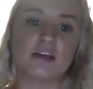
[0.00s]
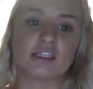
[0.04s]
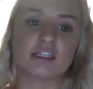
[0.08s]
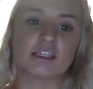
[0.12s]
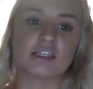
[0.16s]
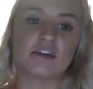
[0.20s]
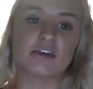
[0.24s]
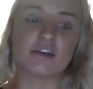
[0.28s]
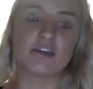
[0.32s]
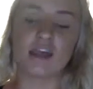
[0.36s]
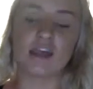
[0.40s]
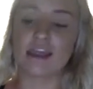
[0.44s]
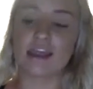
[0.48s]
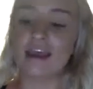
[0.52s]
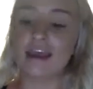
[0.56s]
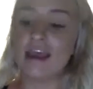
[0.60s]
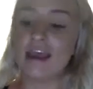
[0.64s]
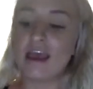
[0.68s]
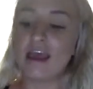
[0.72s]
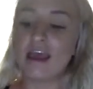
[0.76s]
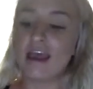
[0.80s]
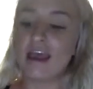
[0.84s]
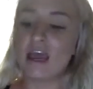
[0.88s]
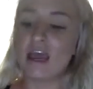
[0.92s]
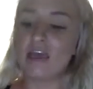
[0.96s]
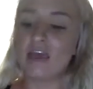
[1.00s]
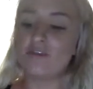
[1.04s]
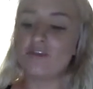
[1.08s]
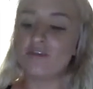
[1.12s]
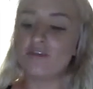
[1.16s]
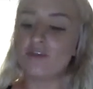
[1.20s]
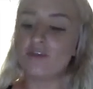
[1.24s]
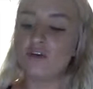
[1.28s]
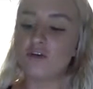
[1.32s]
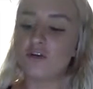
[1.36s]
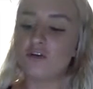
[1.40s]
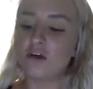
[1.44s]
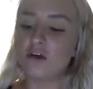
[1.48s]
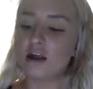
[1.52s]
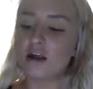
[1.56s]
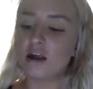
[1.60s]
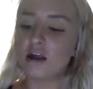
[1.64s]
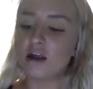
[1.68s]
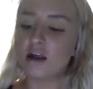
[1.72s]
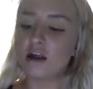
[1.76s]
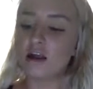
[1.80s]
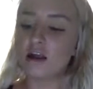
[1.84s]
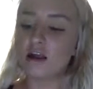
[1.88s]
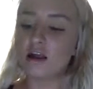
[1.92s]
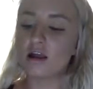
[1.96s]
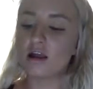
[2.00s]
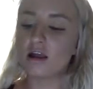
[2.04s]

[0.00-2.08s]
So like if you're